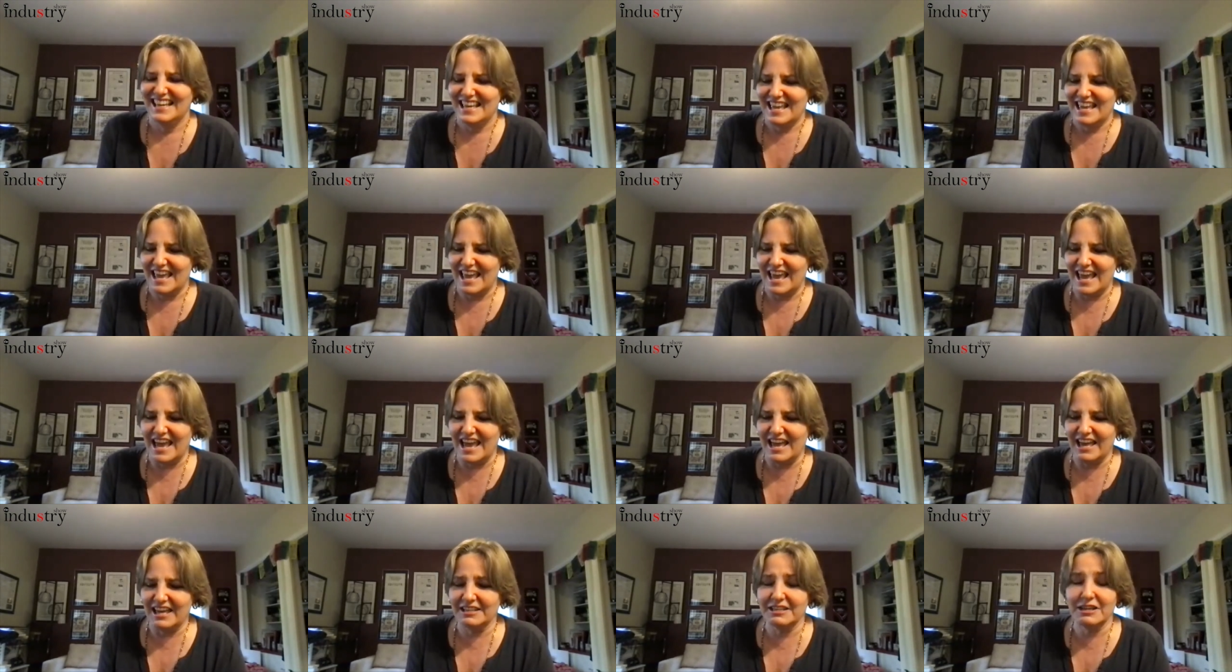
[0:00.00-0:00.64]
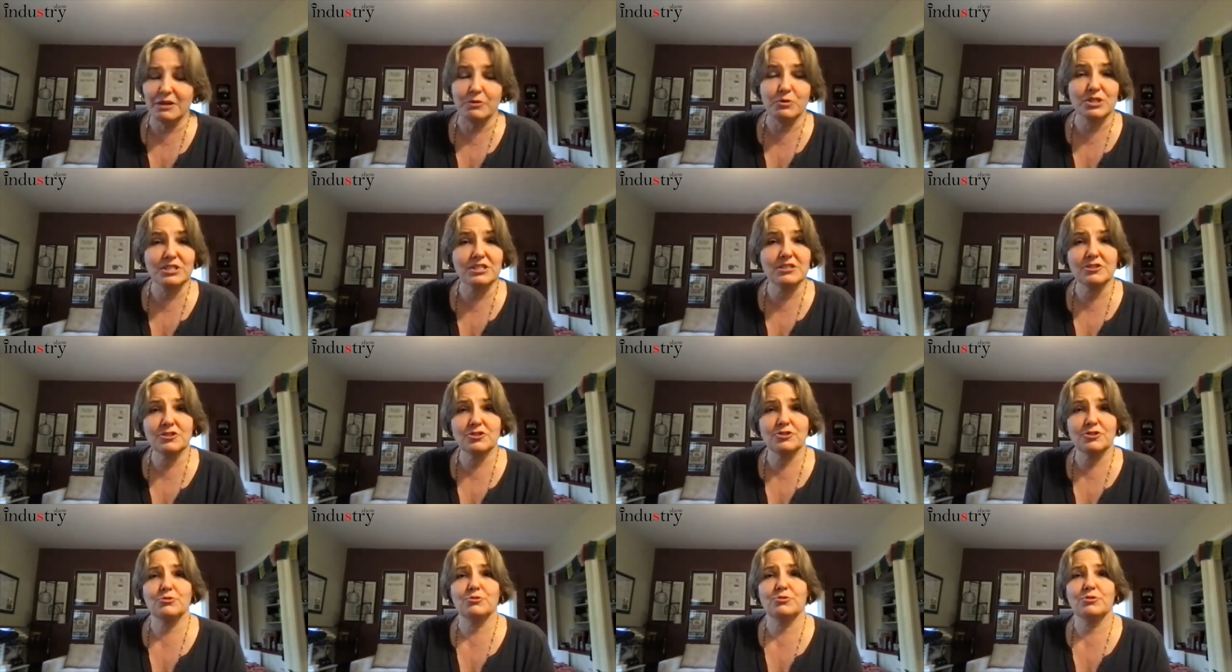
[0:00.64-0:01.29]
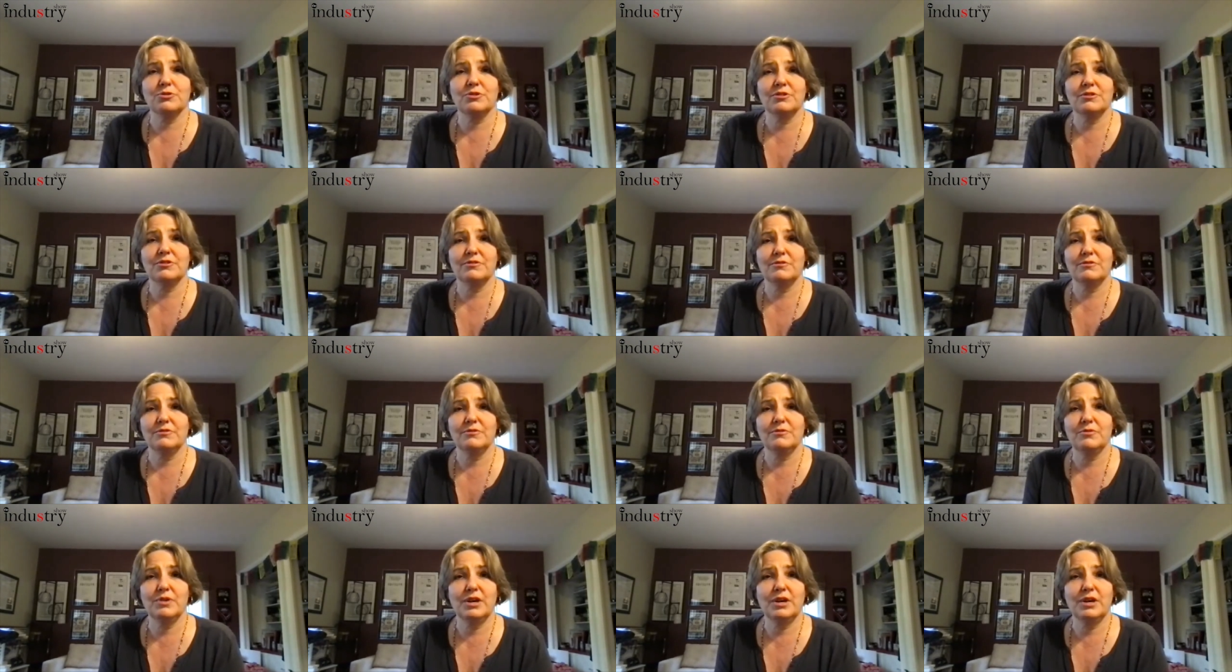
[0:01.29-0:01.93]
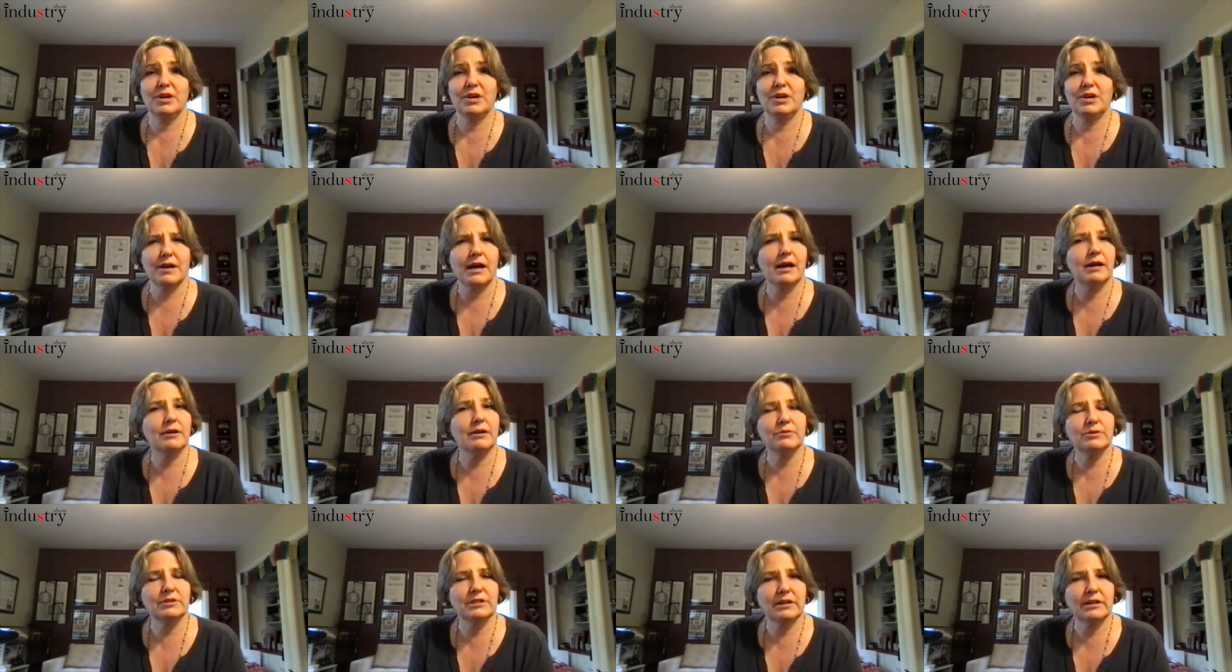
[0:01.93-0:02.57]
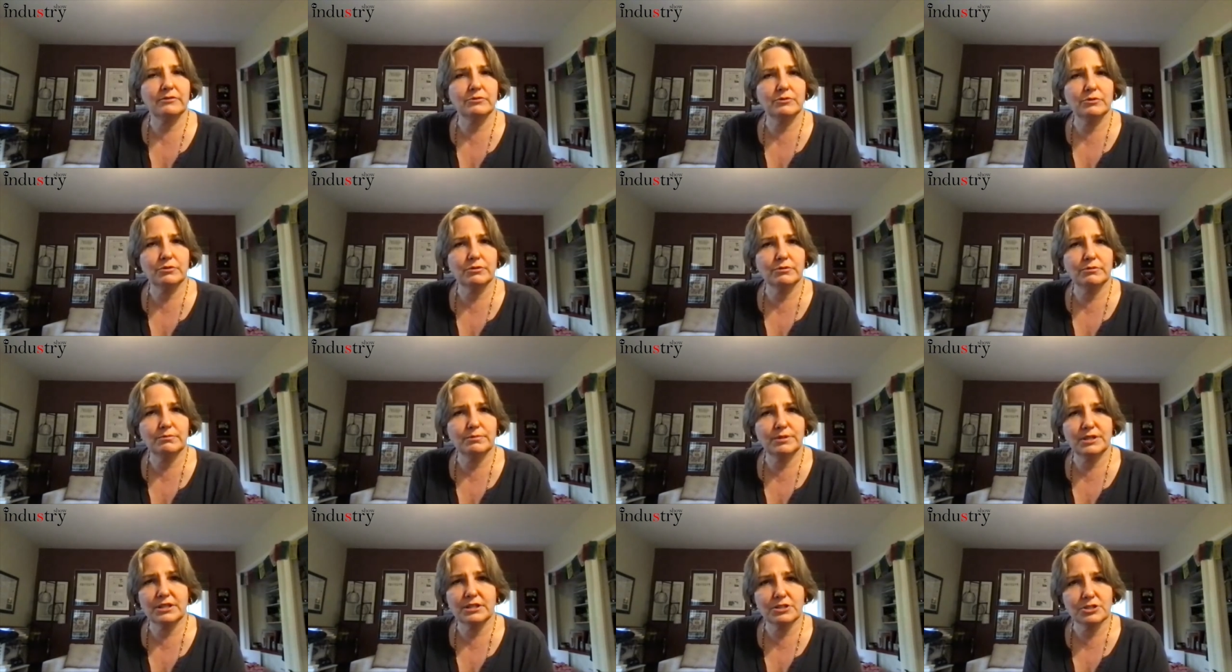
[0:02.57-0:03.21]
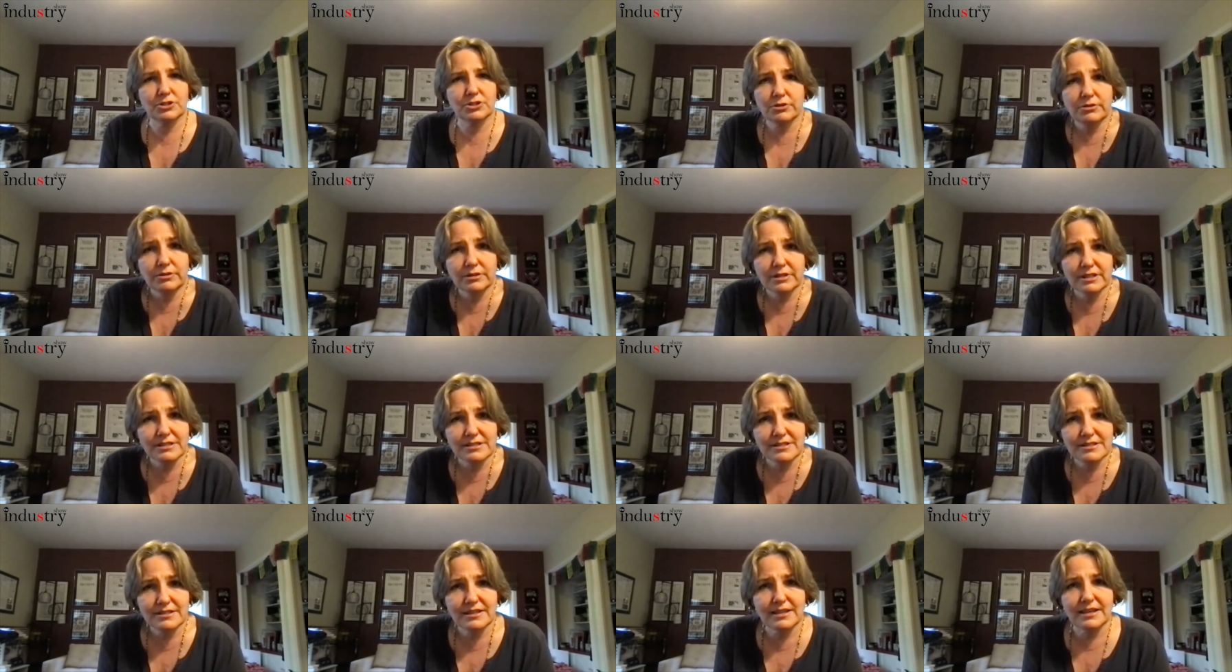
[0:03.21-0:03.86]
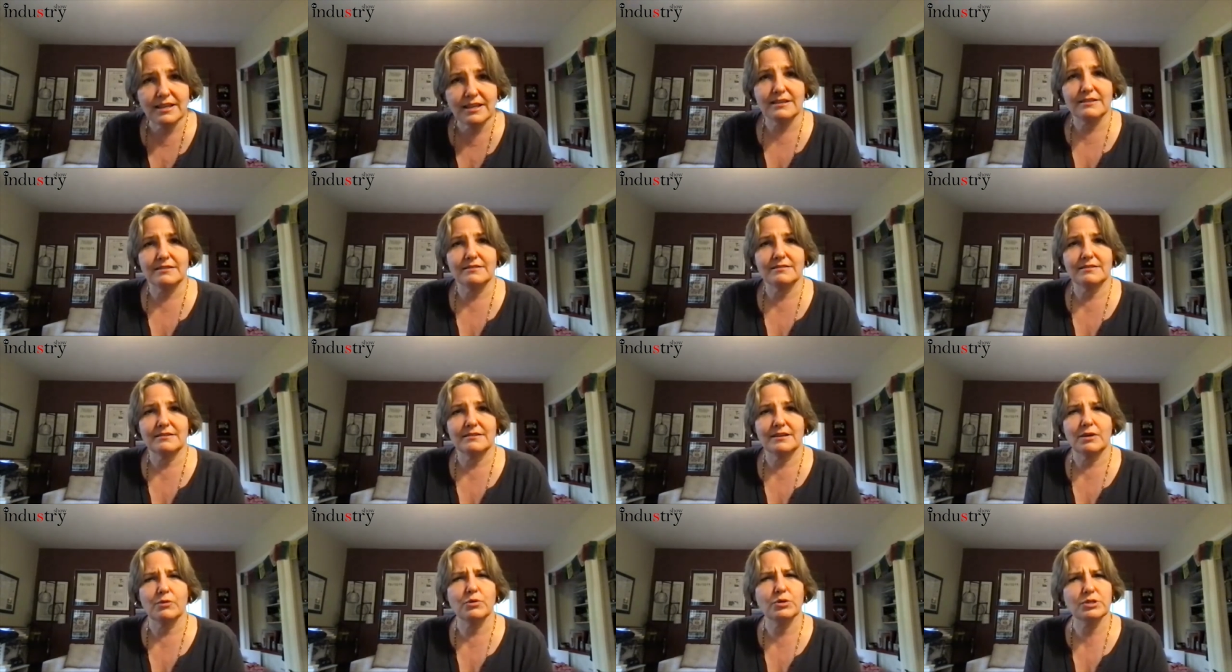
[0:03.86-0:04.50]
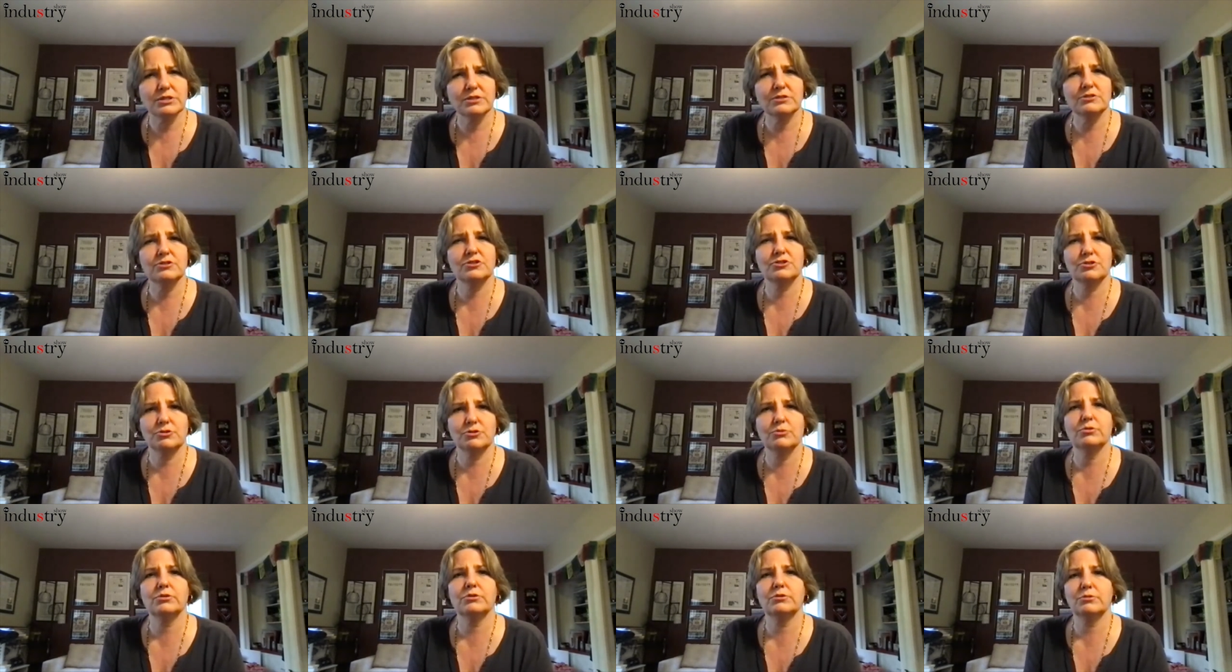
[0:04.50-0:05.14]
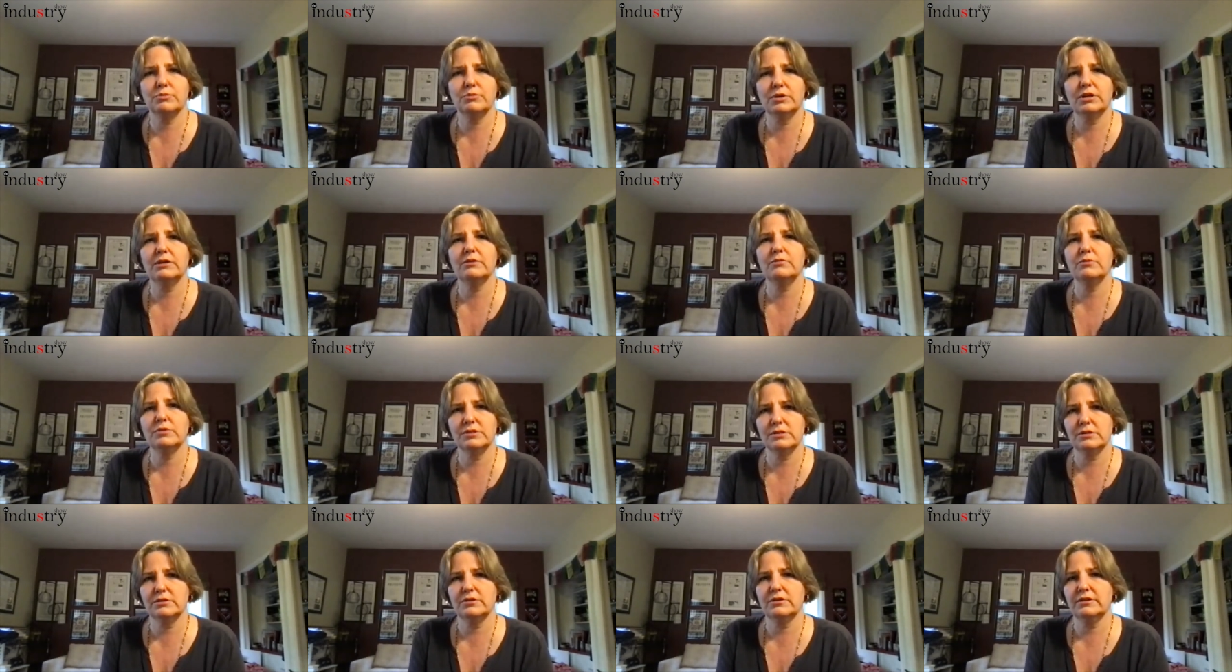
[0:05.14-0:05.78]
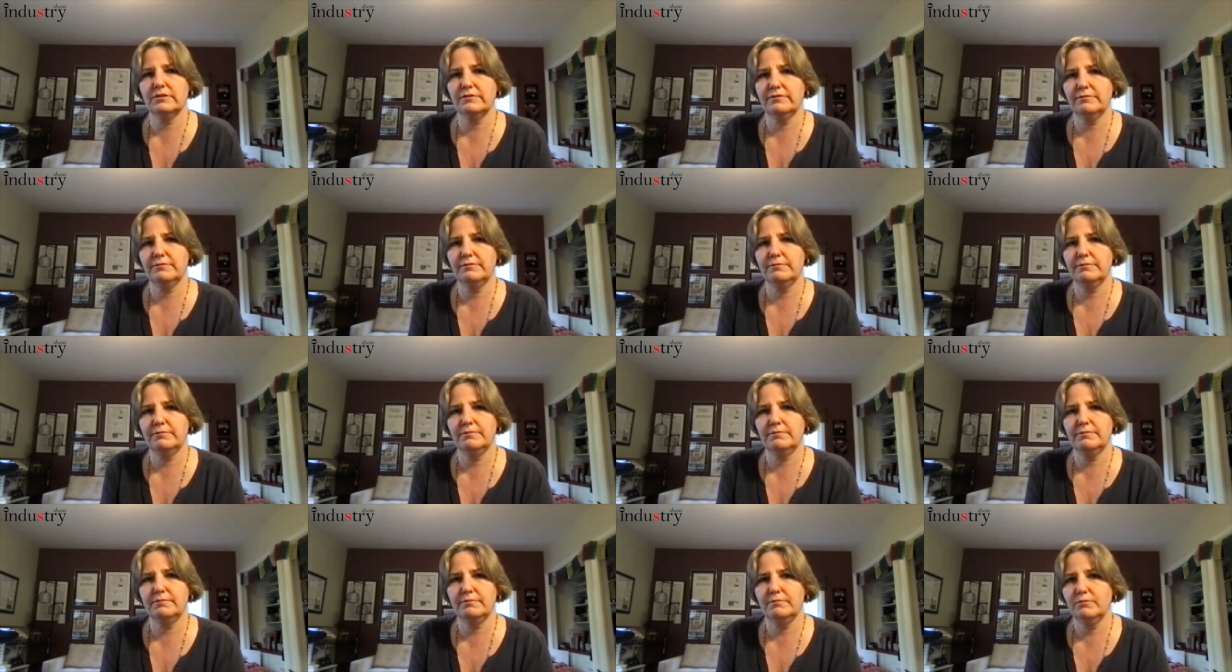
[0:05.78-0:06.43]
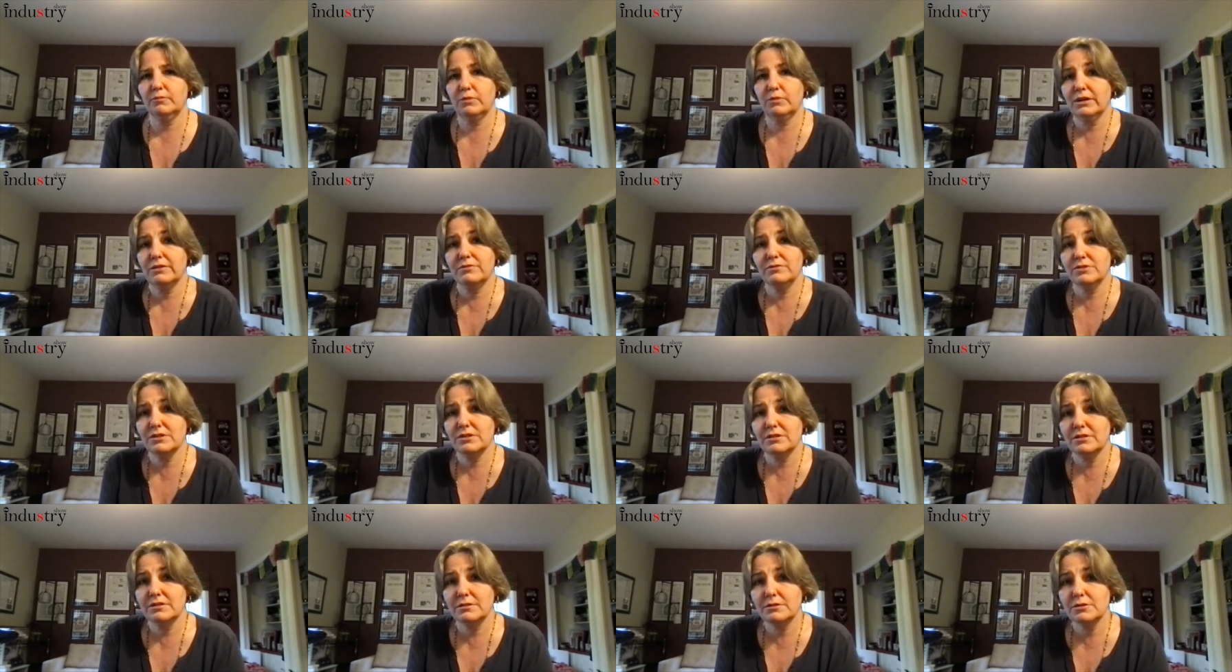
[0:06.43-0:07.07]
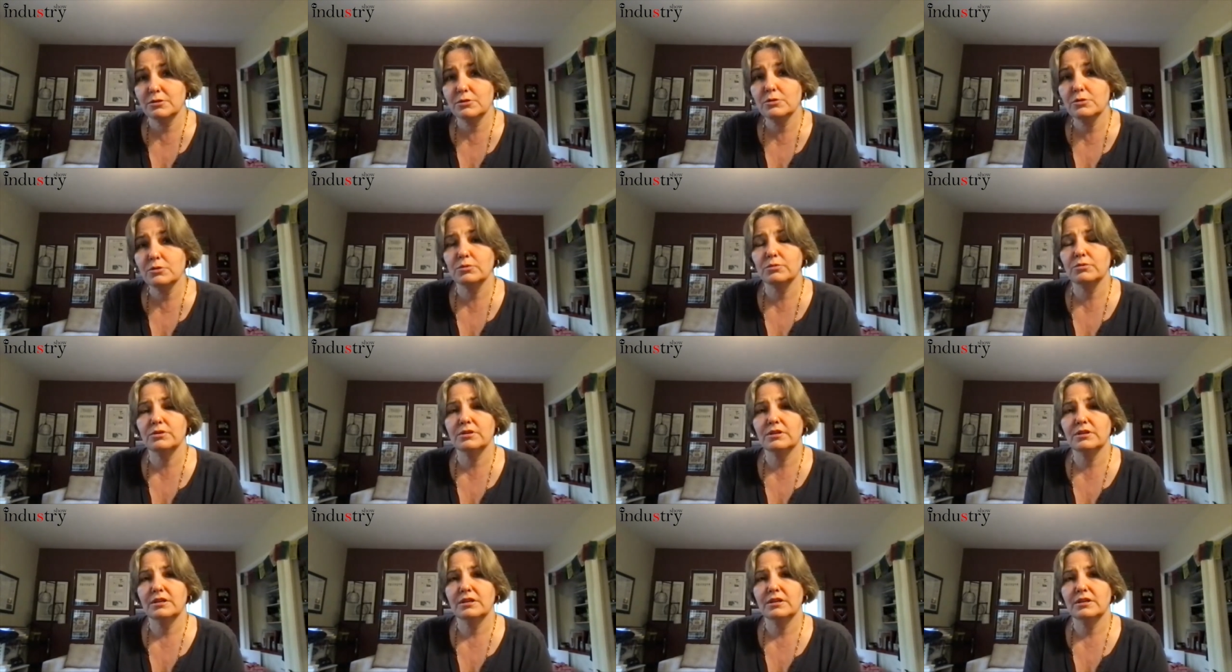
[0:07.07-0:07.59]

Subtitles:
And I wasn't sure whether I would ever be a journalist again. I wasn't sure what I was going to do.